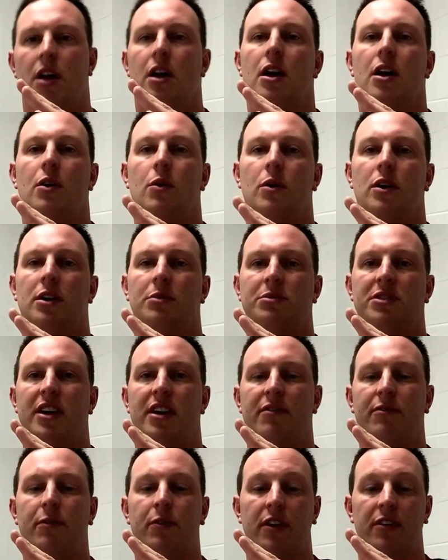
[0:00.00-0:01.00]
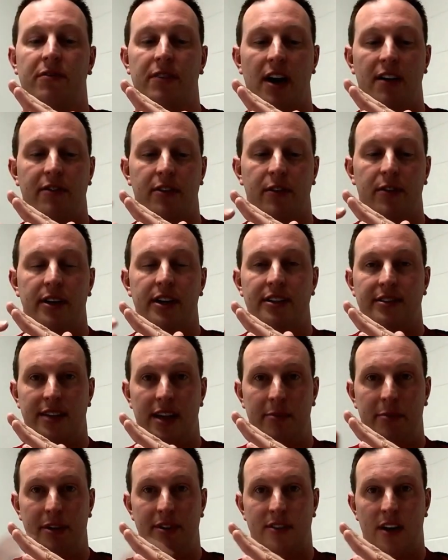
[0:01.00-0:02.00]
When I'm saying 45 degrees, that
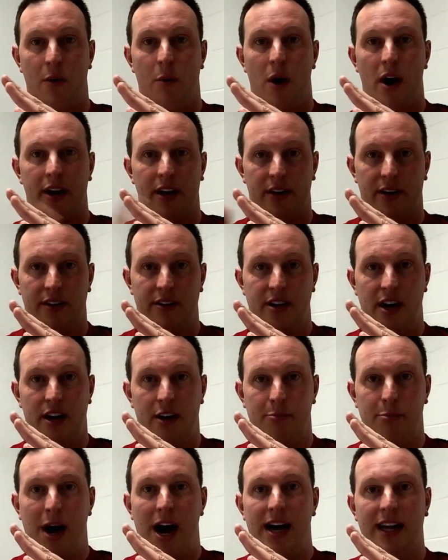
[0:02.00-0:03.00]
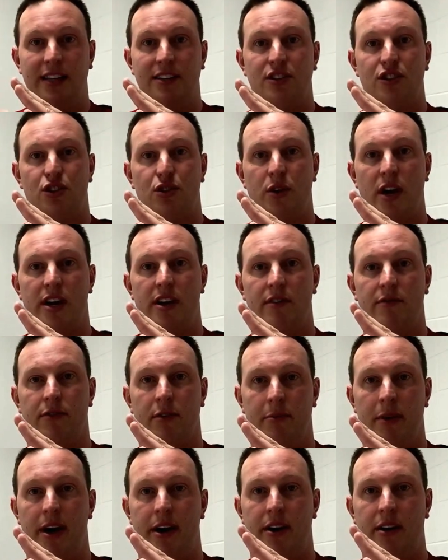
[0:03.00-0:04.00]
means I want your entire body straight from
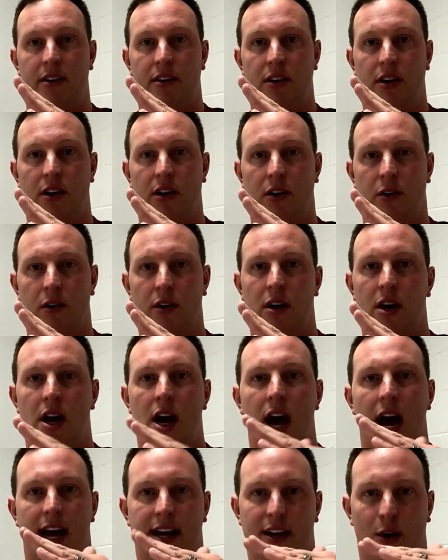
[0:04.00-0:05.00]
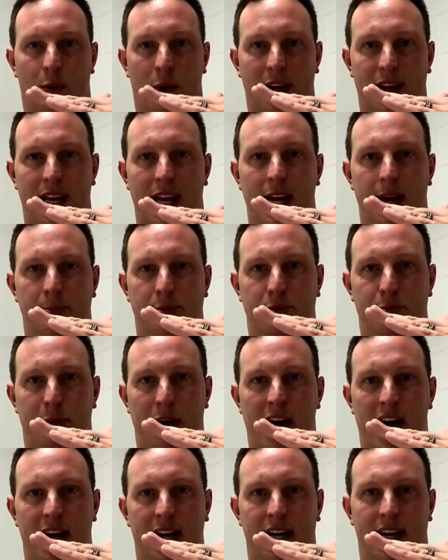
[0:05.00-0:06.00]
head to toe. I don't want the hips
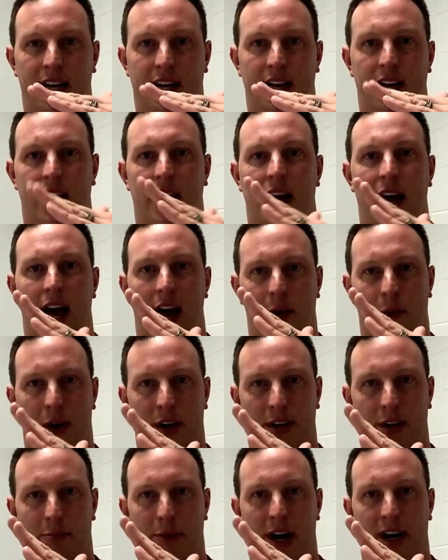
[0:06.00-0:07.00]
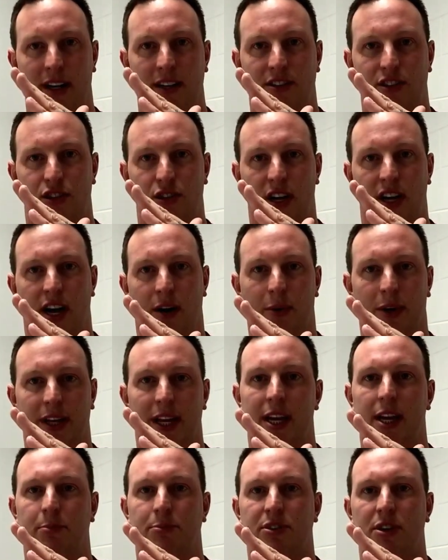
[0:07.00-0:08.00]
back. I want the body straight. I want the
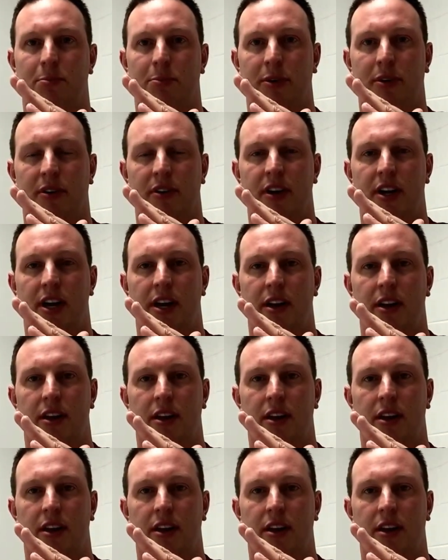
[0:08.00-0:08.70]
hips up underneath.